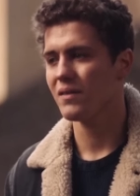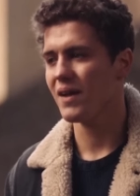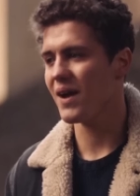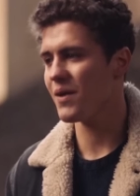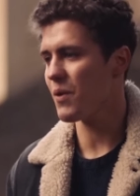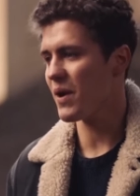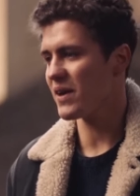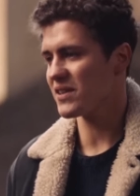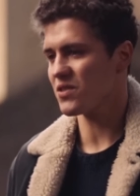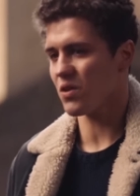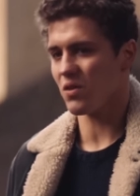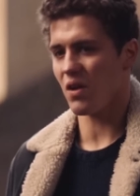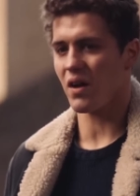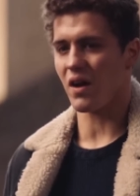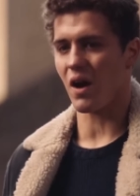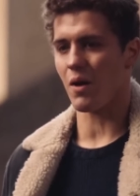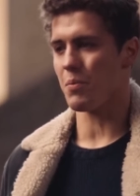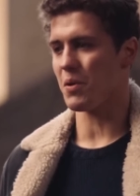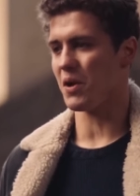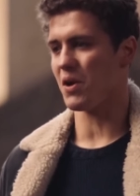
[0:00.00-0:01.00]
Anyway, it's not
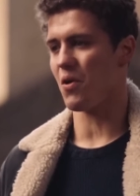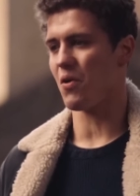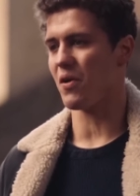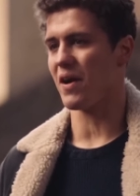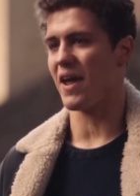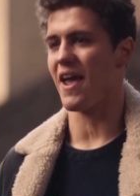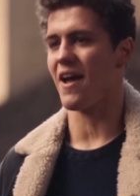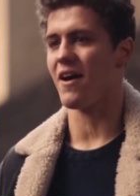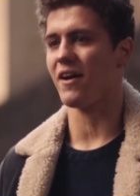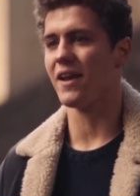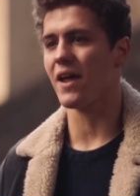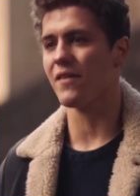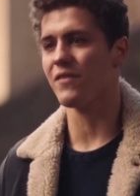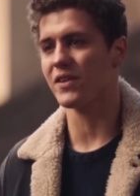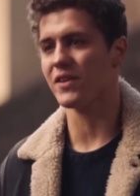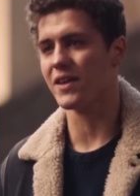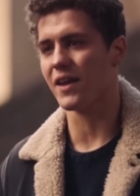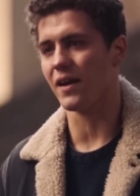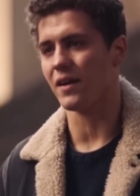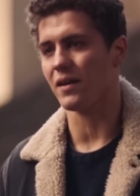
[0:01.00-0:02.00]
like I belong here. I
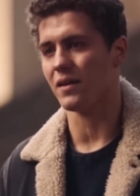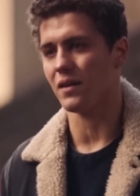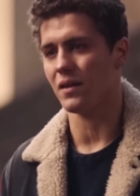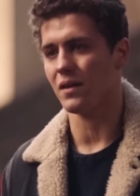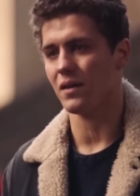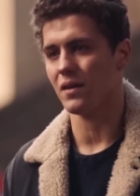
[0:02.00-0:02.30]
never did.